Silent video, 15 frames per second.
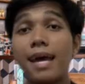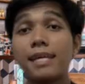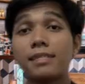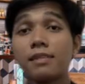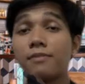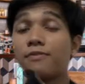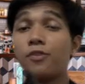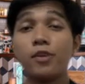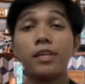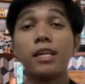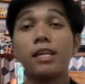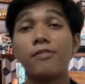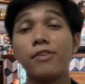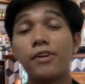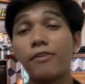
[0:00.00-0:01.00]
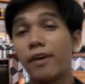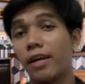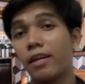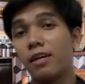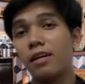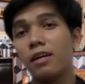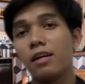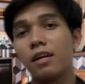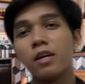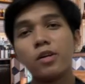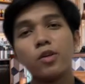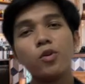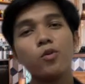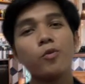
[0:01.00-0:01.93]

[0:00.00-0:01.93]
as a food delivery rider, you